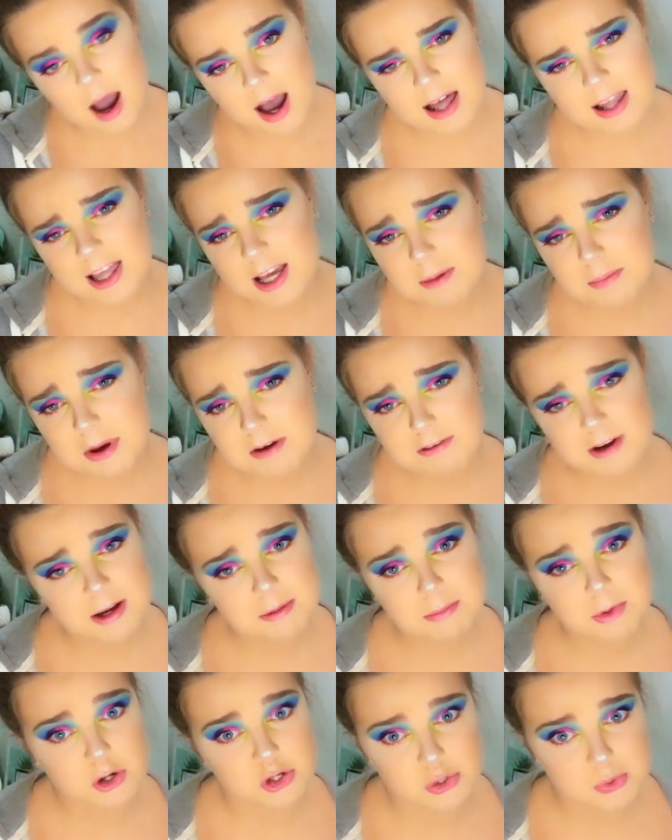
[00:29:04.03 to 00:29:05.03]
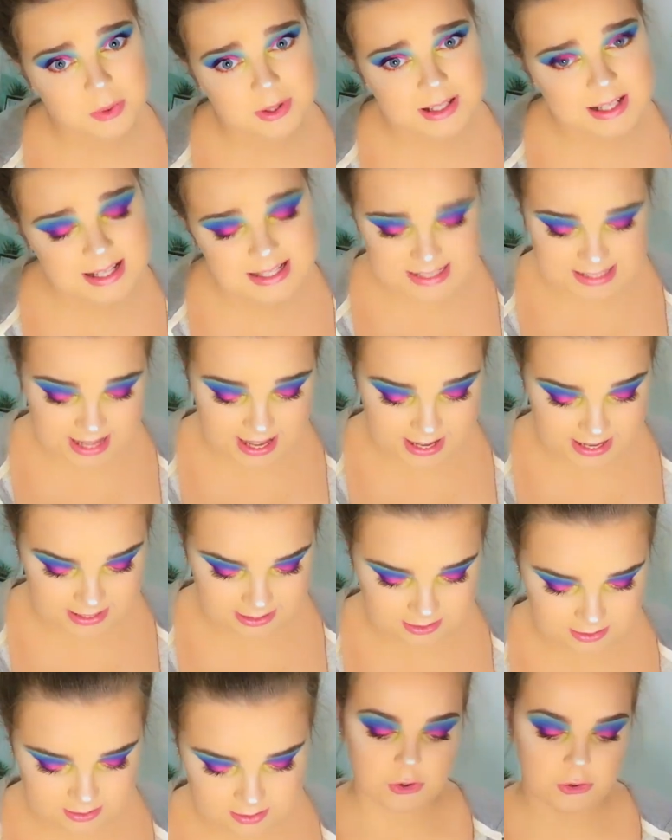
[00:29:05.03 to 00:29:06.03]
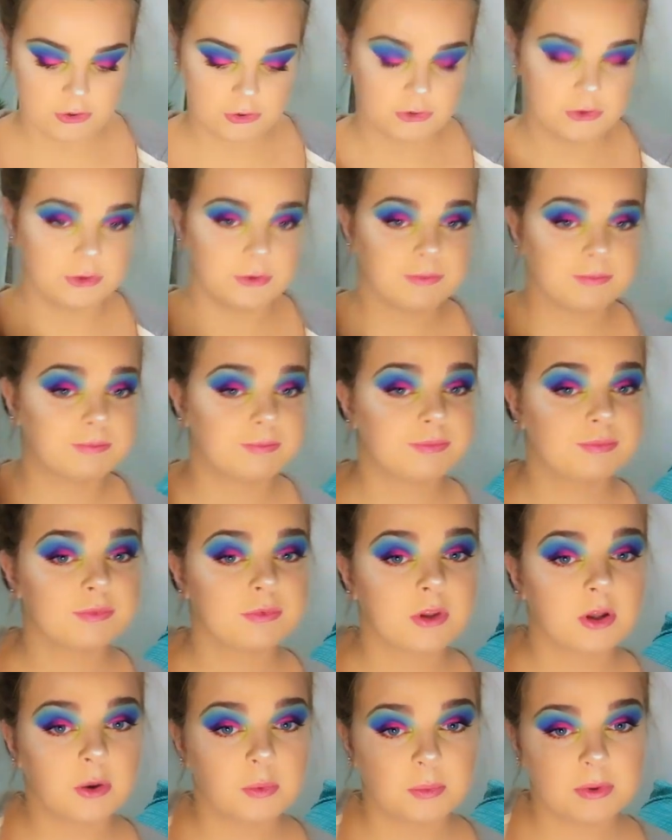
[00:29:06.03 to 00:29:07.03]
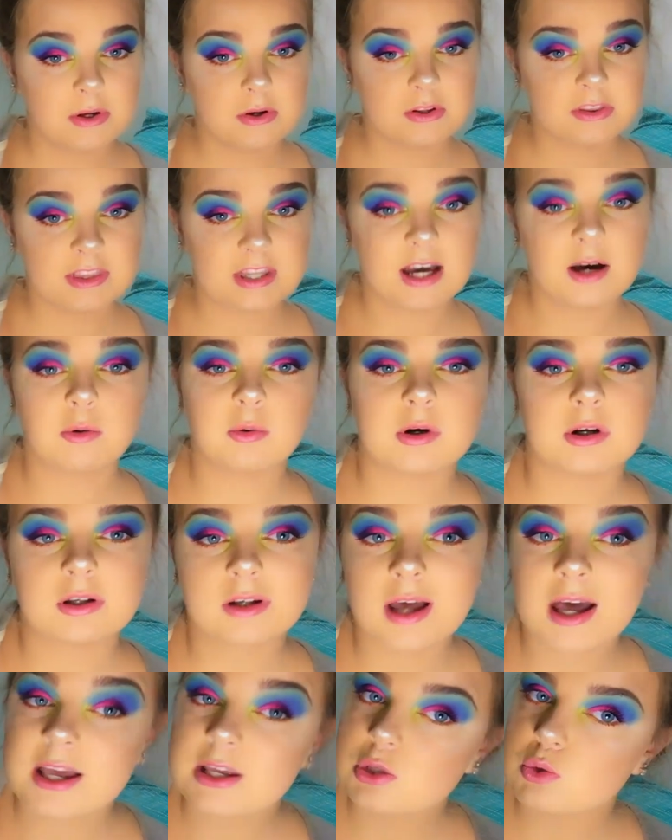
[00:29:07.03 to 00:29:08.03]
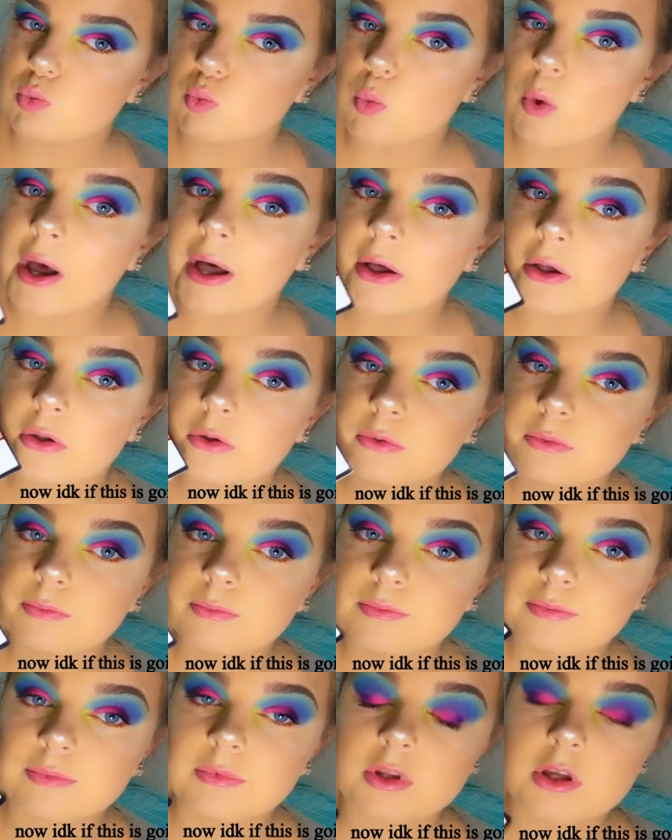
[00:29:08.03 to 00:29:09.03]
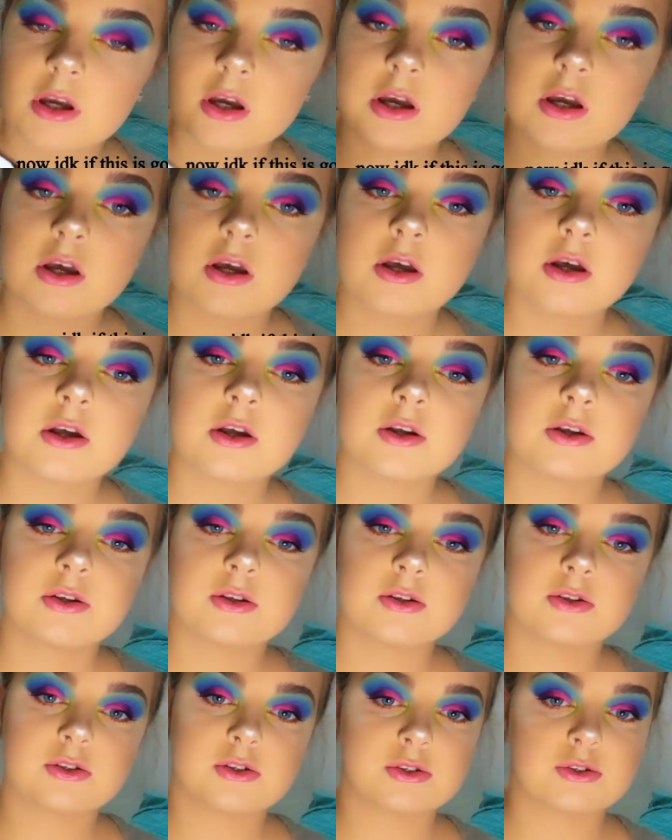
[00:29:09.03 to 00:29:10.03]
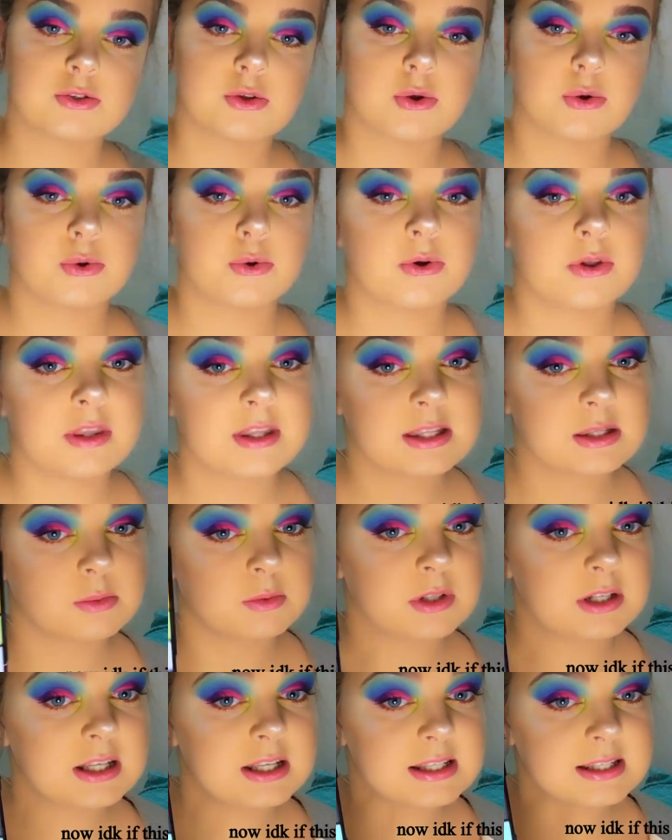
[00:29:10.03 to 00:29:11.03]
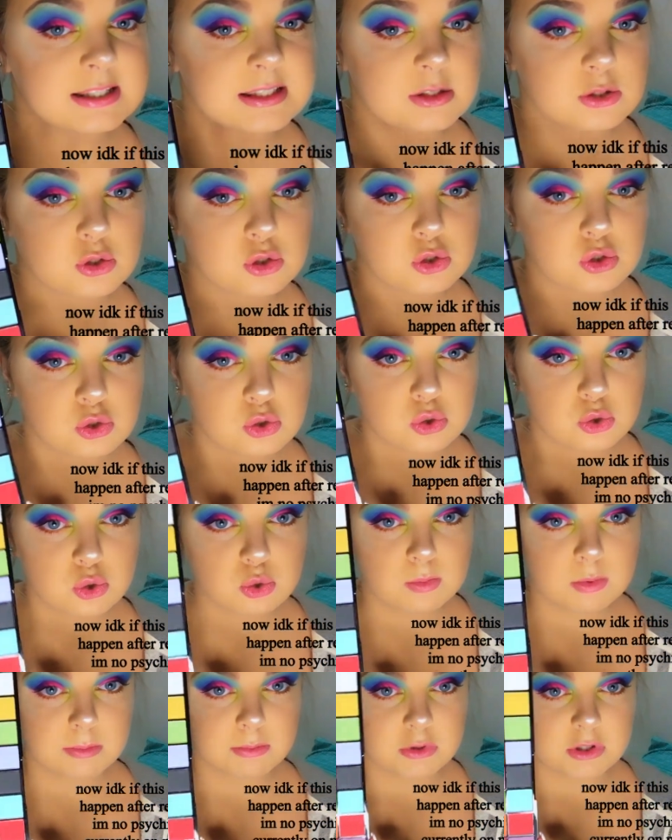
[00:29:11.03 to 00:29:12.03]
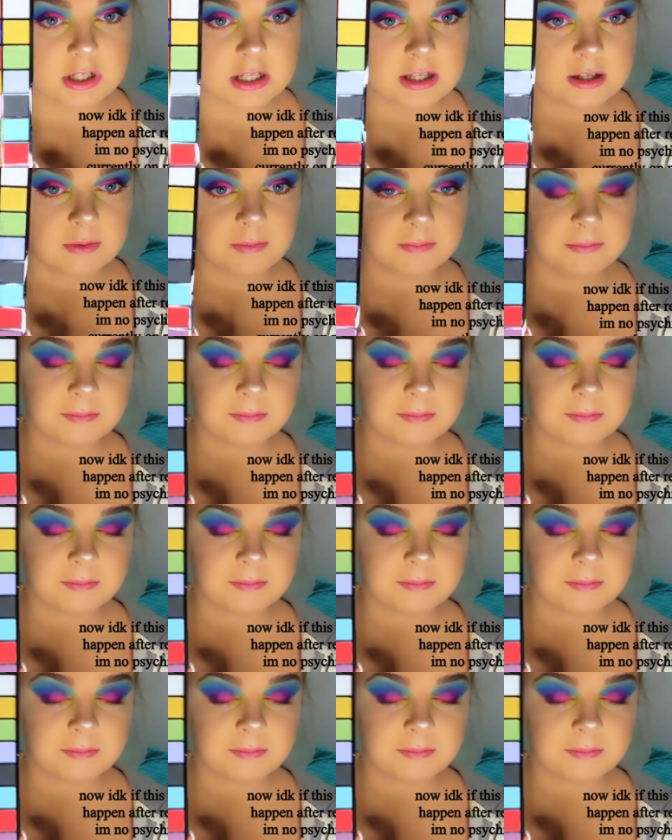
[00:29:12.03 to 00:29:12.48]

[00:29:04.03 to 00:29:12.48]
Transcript: I like my rainbows, what can I say? So we got that one as well. So this one is super pretty.